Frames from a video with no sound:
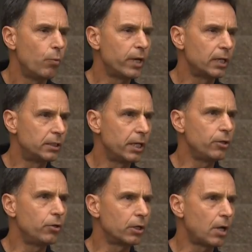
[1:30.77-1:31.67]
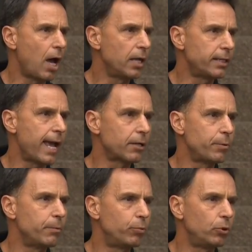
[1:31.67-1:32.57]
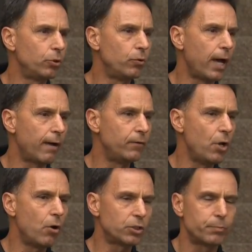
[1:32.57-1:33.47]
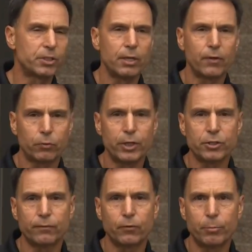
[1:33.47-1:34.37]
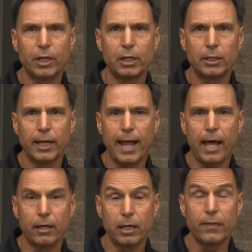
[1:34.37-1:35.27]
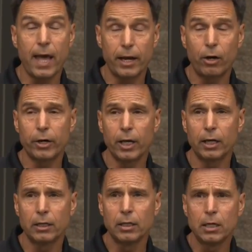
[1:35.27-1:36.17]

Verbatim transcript: We continue to contact people who have no specific reason for being in that, in that area,